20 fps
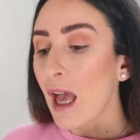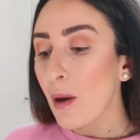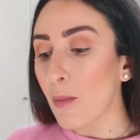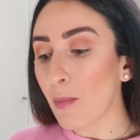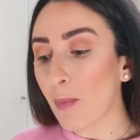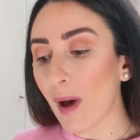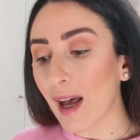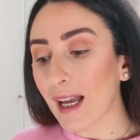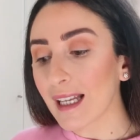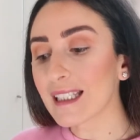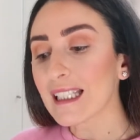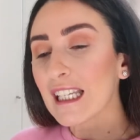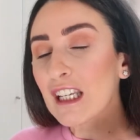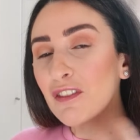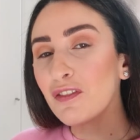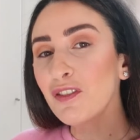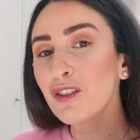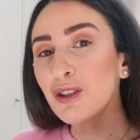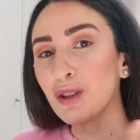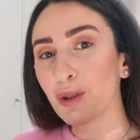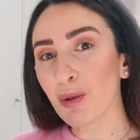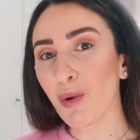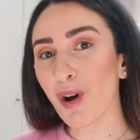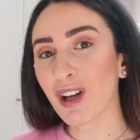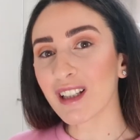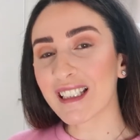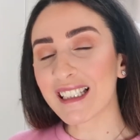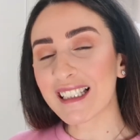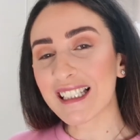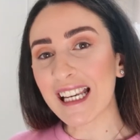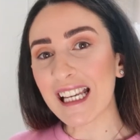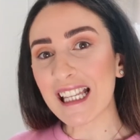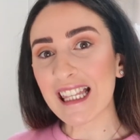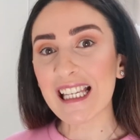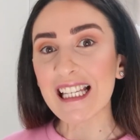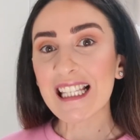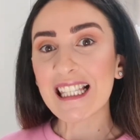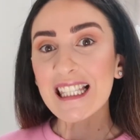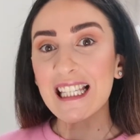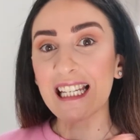But if you want to take
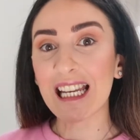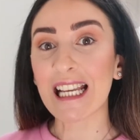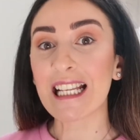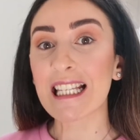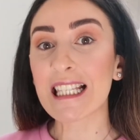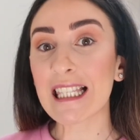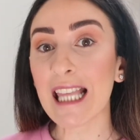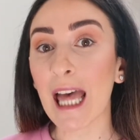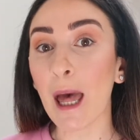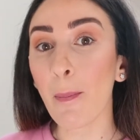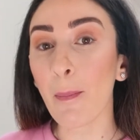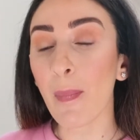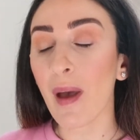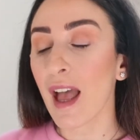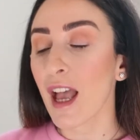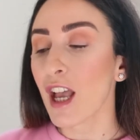this the next step,